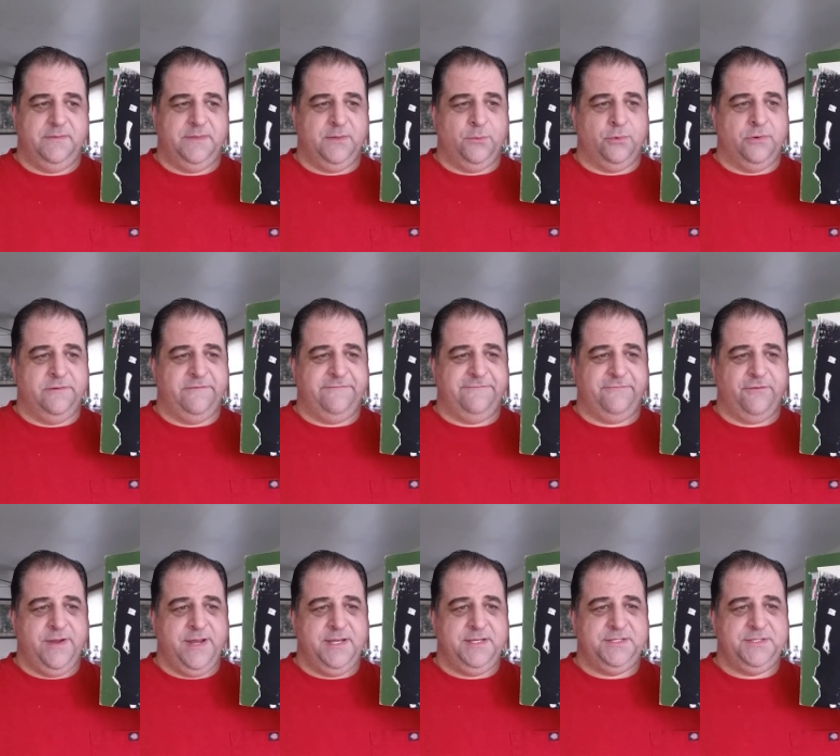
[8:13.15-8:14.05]
They weren't
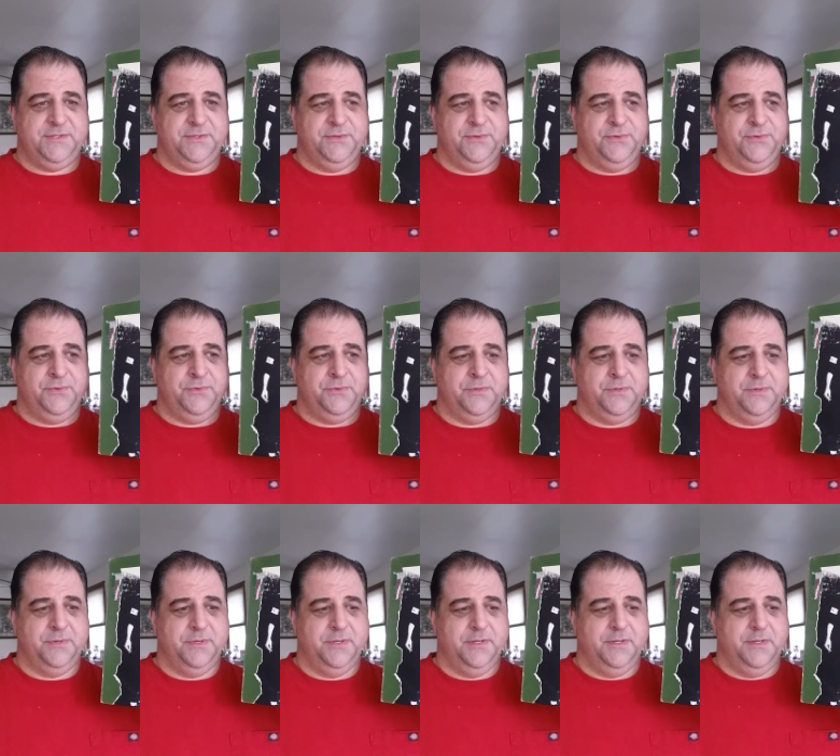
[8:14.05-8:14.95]
afraid to
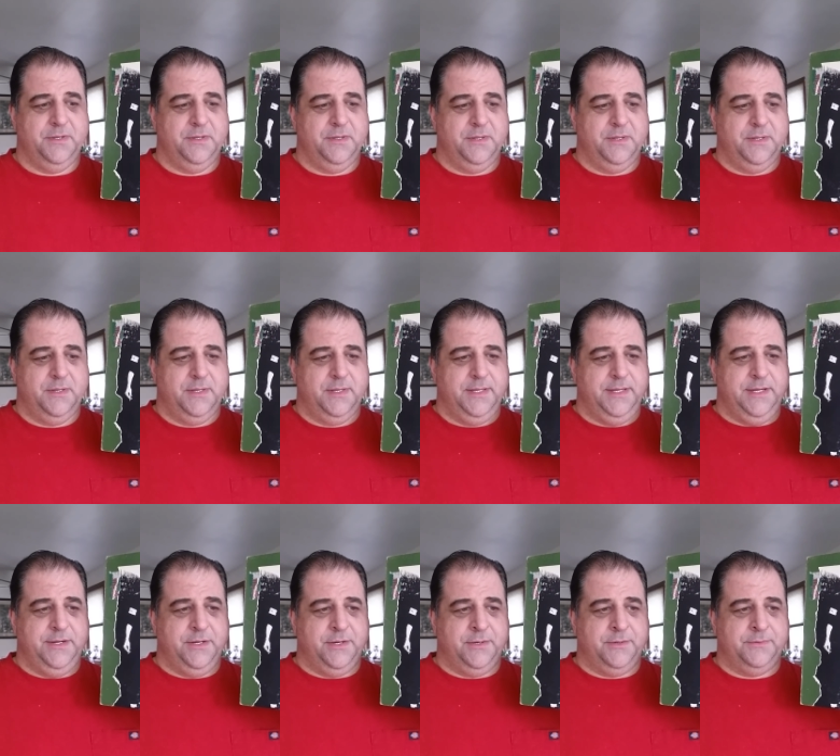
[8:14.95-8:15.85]

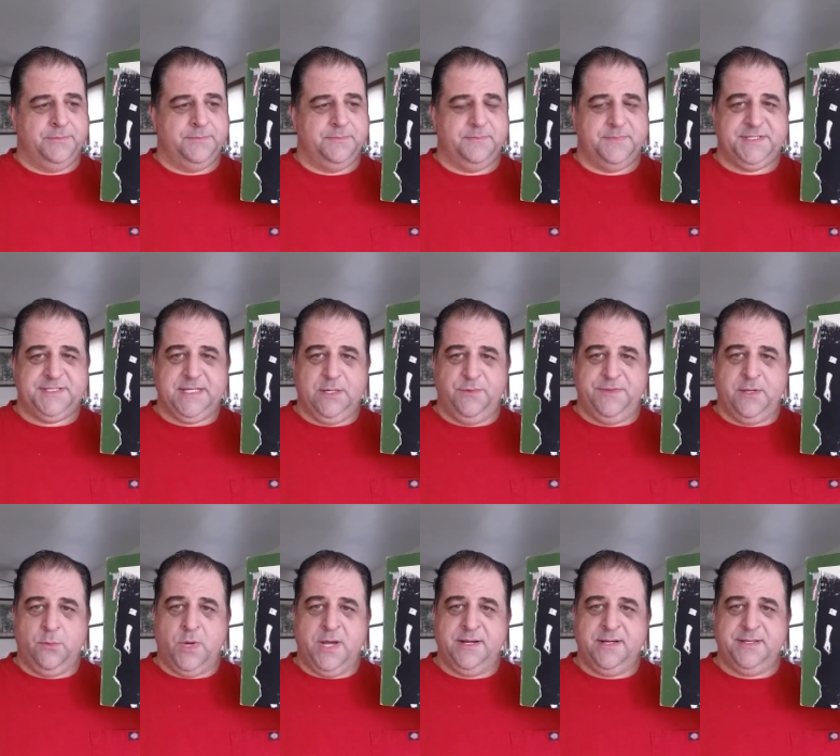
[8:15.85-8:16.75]
you know, say what
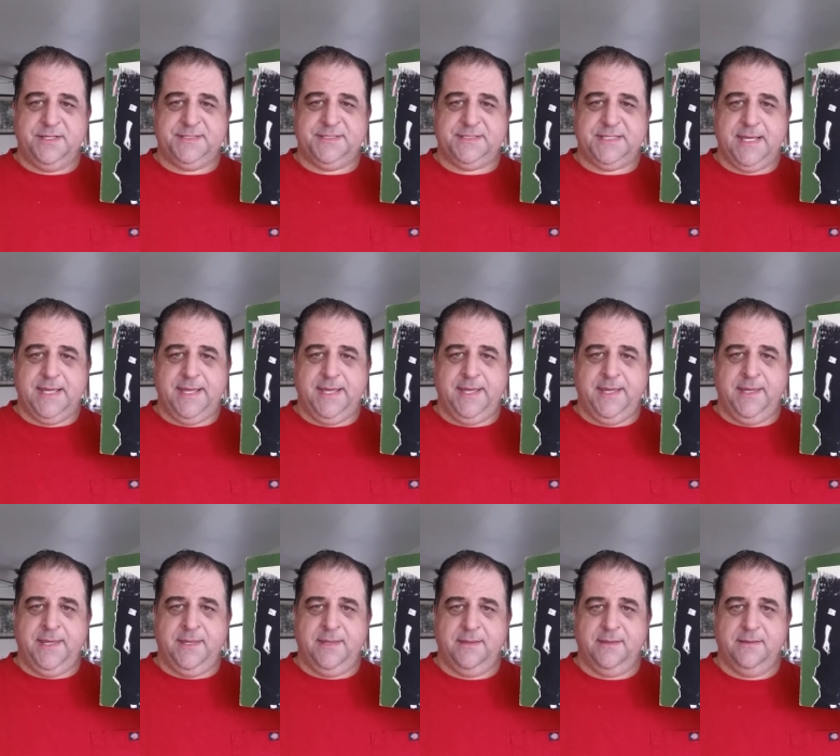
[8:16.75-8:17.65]
they wanted to
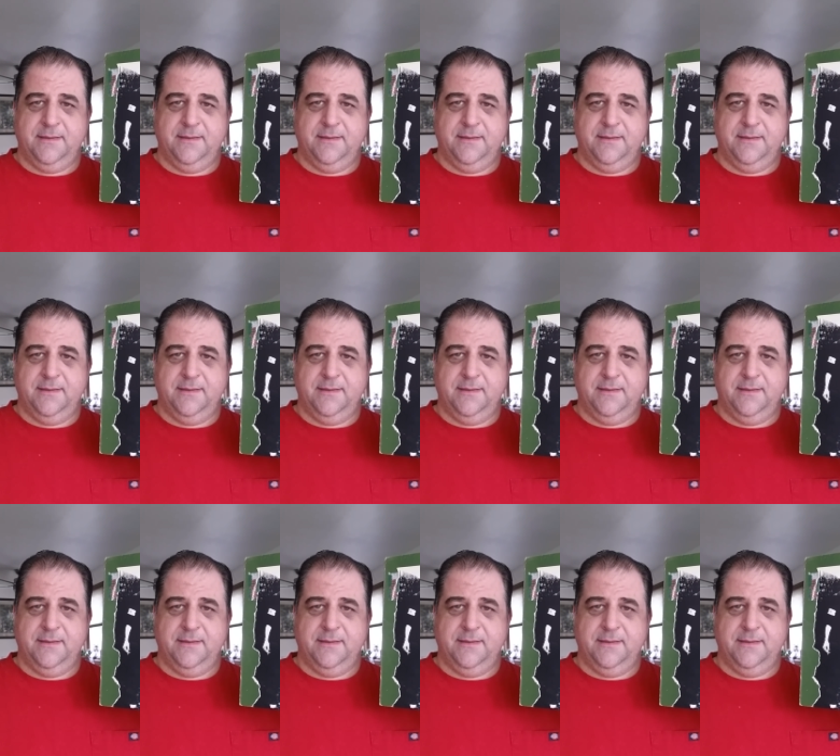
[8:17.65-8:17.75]
say.